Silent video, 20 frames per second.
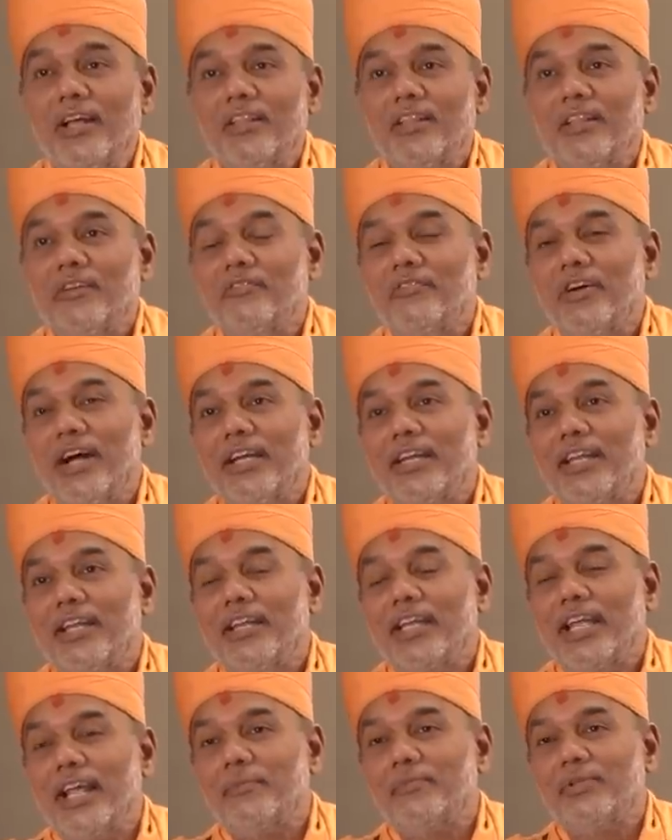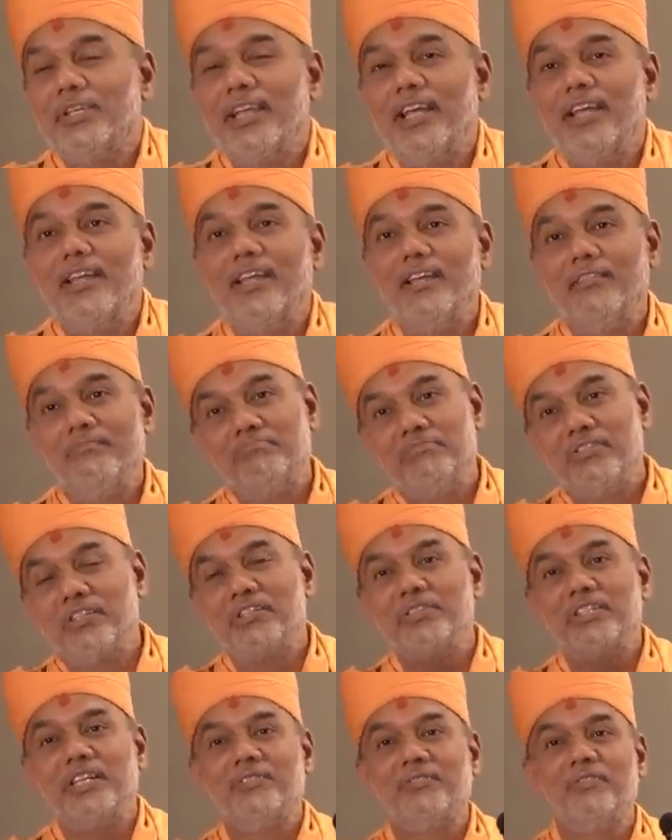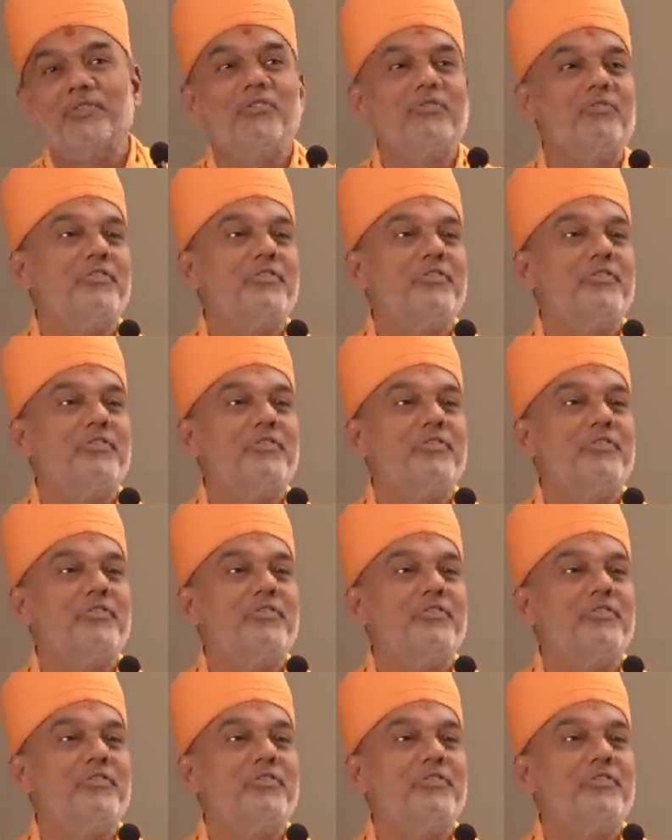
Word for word: Then five, ten cabs in LA, successful.